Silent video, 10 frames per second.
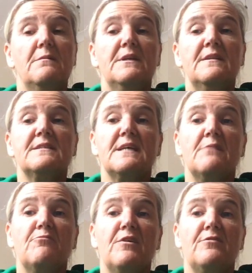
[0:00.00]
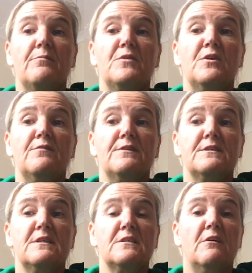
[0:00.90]
But in the same breath, I'm
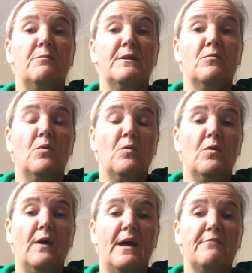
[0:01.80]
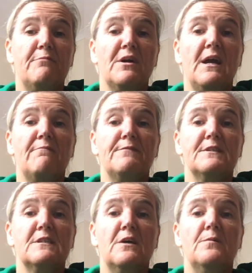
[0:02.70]
nervous as I'll be out of my
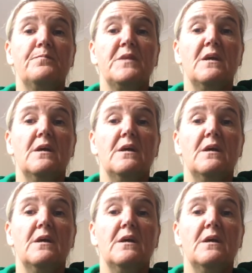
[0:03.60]
comfort zone.